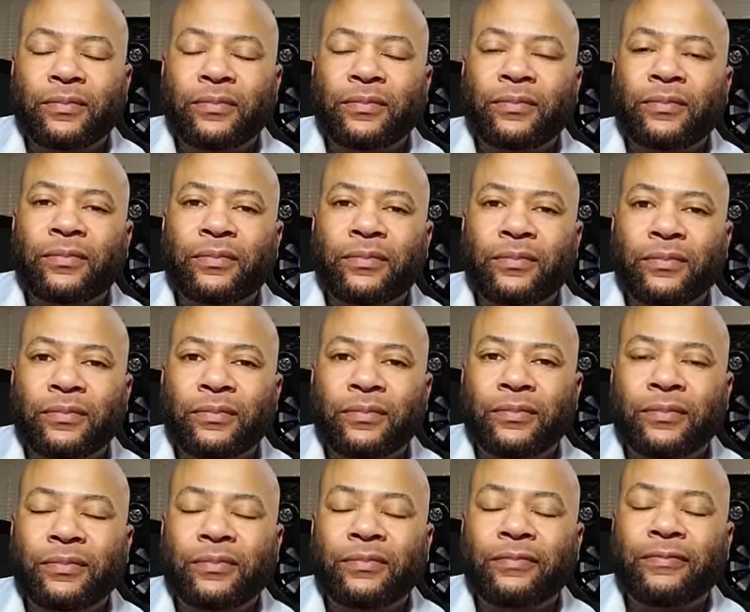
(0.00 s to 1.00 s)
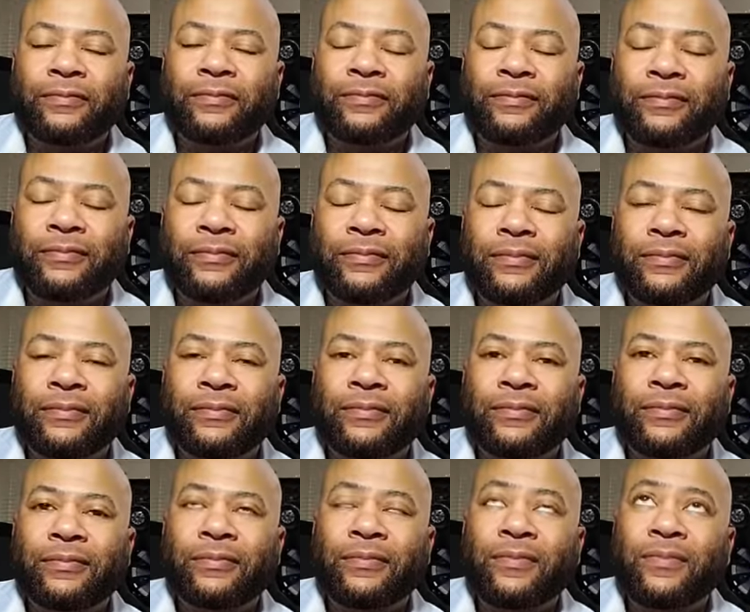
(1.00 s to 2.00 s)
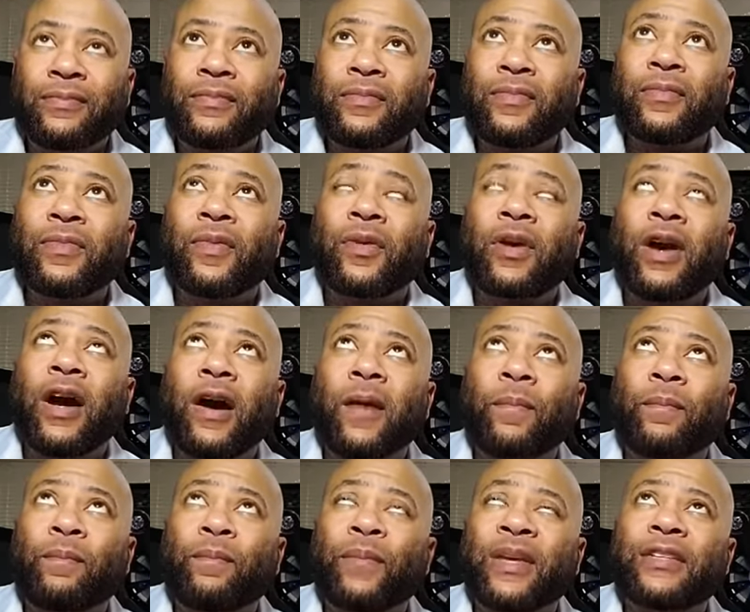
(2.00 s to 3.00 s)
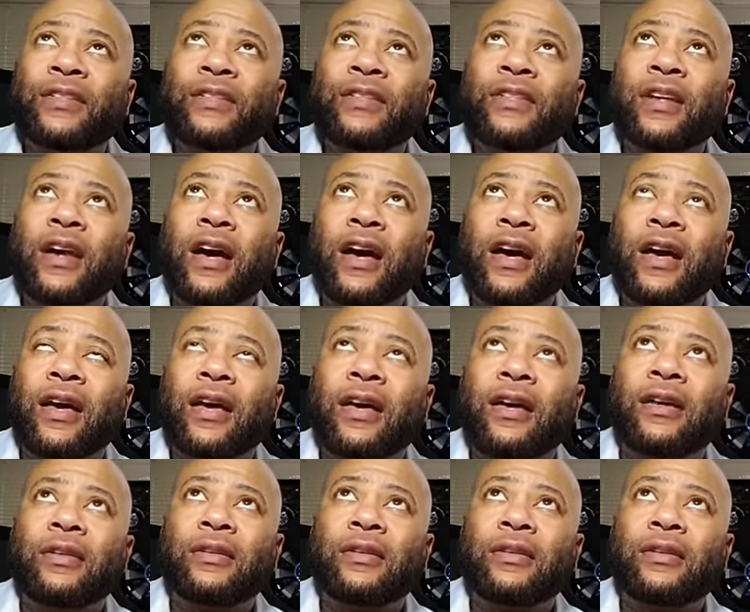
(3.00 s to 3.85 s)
resilience. Look up to the sky.